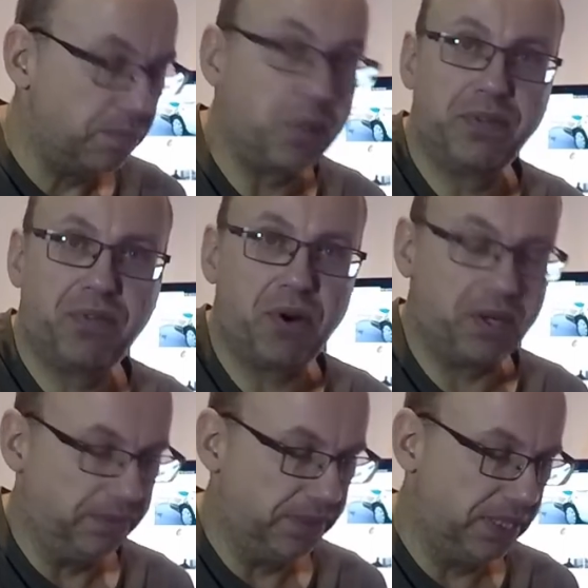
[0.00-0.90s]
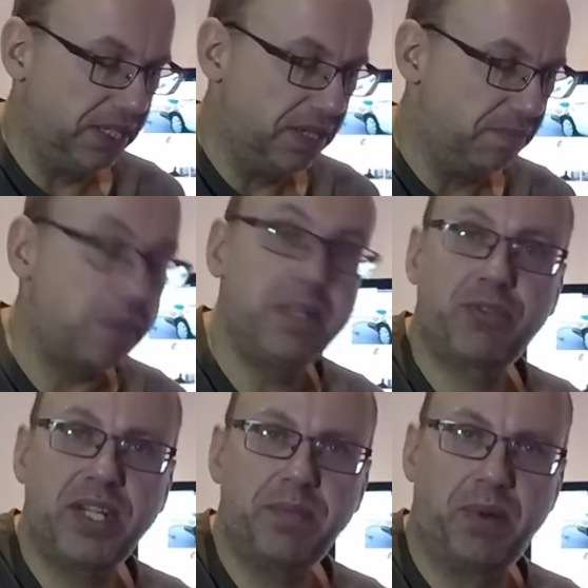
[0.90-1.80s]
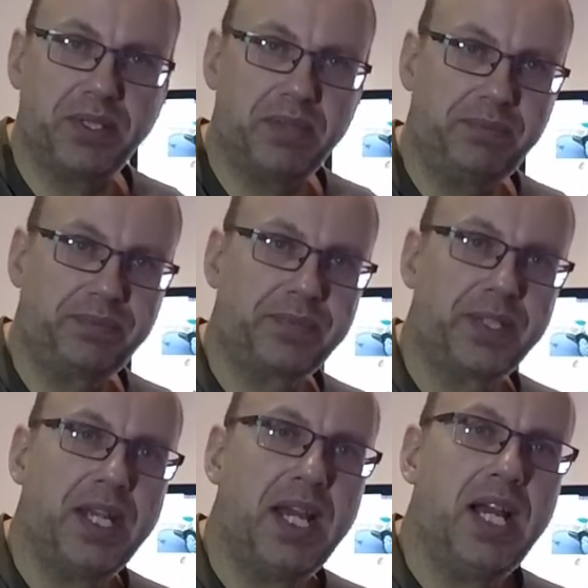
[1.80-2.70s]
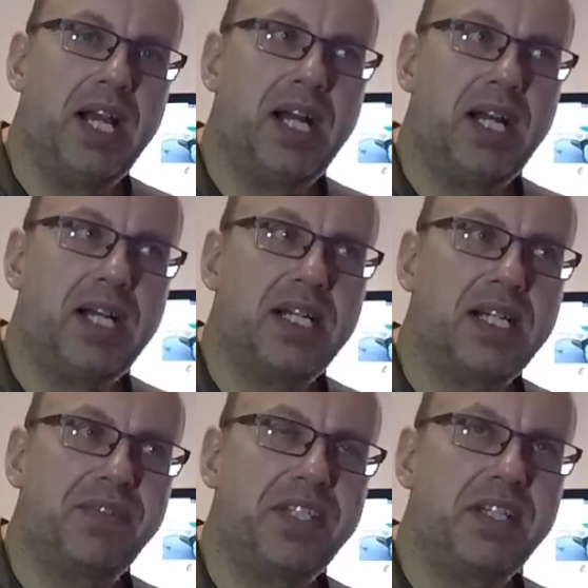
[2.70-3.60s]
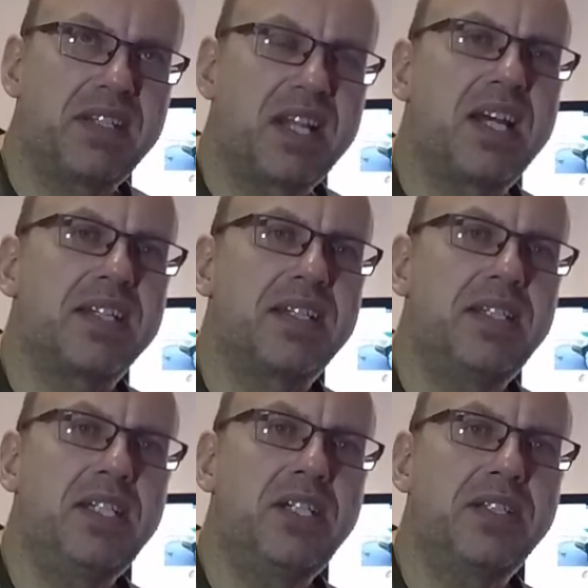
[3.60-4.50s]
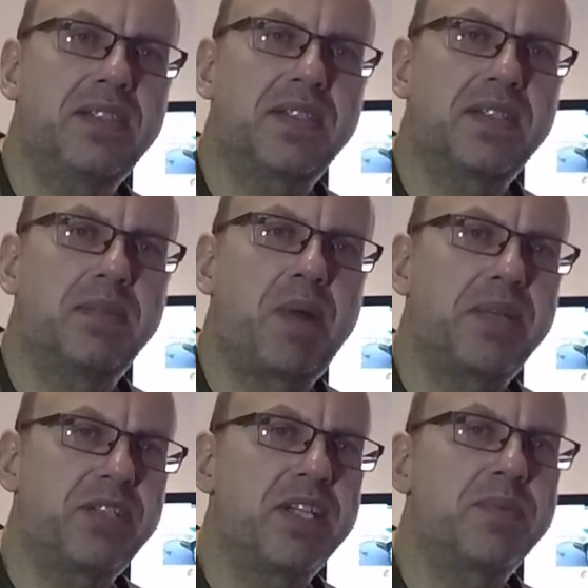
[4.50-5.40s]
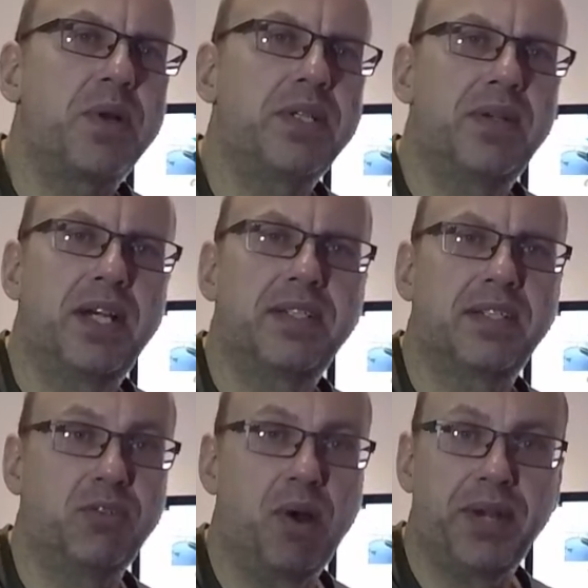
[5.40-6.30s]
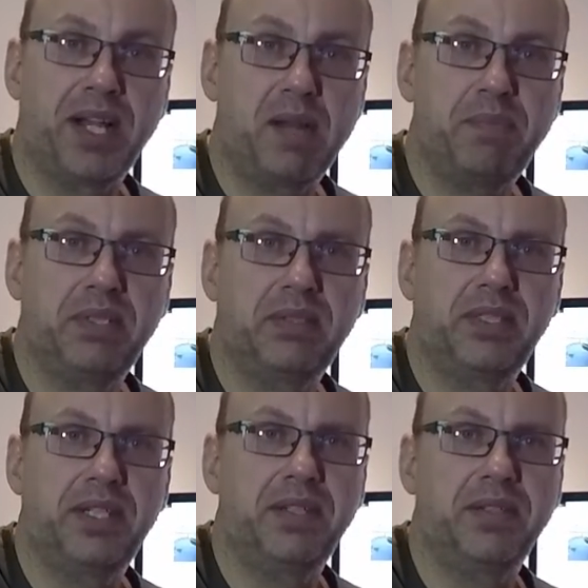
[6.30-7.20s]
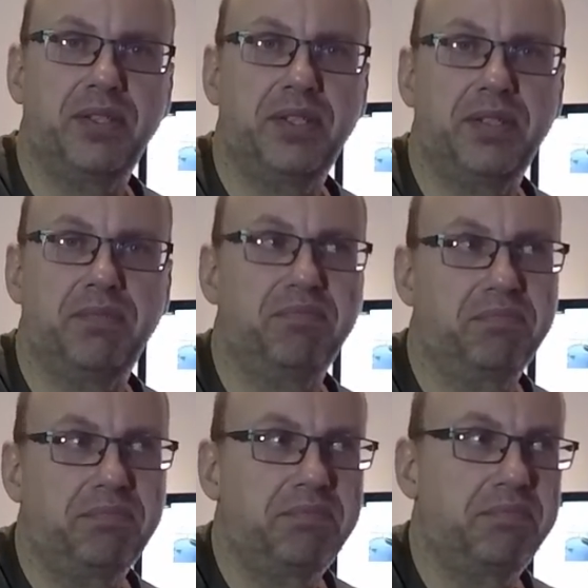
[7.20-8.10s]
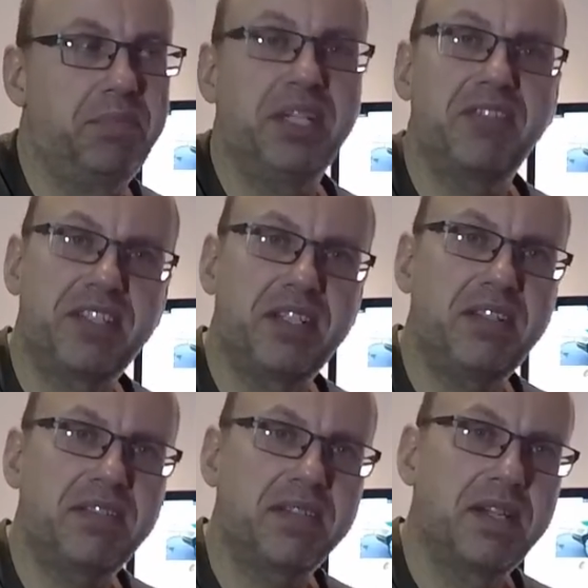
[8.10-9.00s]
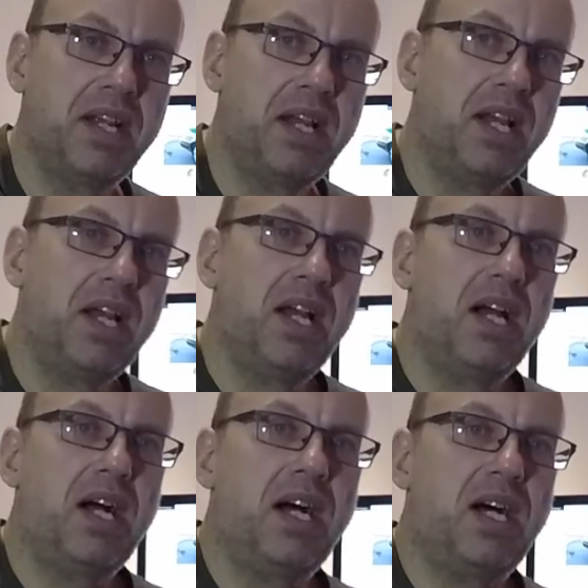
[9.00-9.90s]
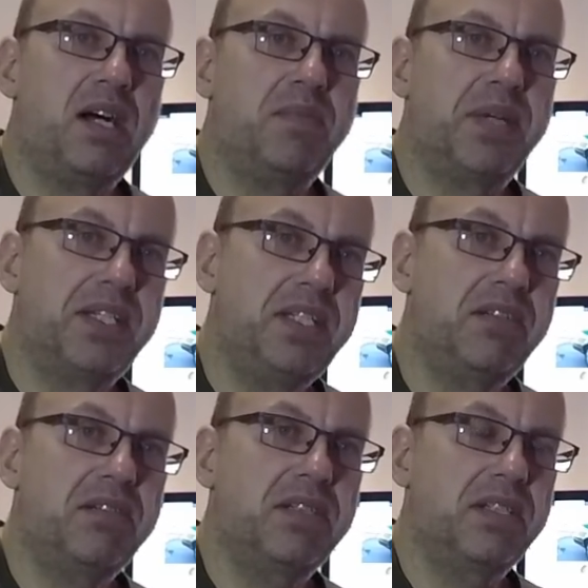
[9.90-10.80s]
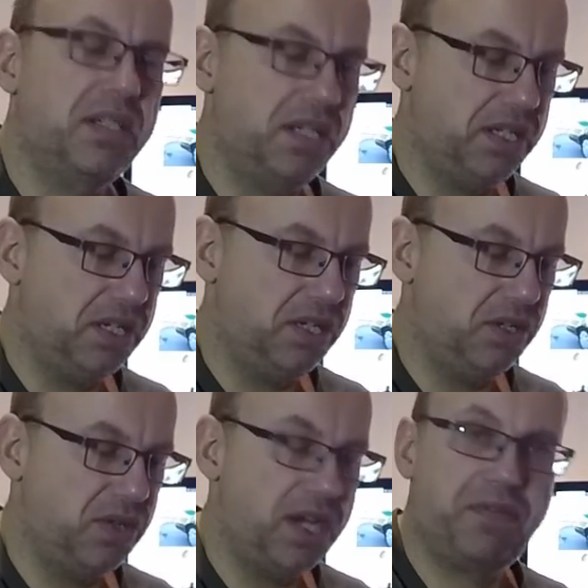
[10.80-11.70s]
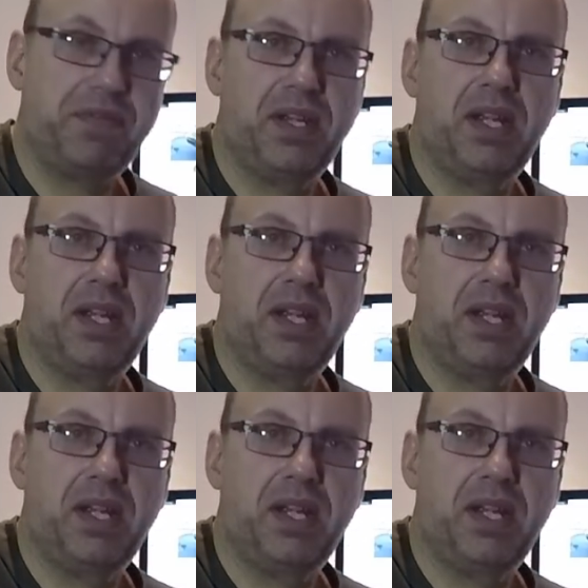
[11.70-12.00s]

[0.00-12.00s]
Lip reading: Point 4, public transport. I've seen in the last years public transport in the US is growing up in bigger cities, but here you have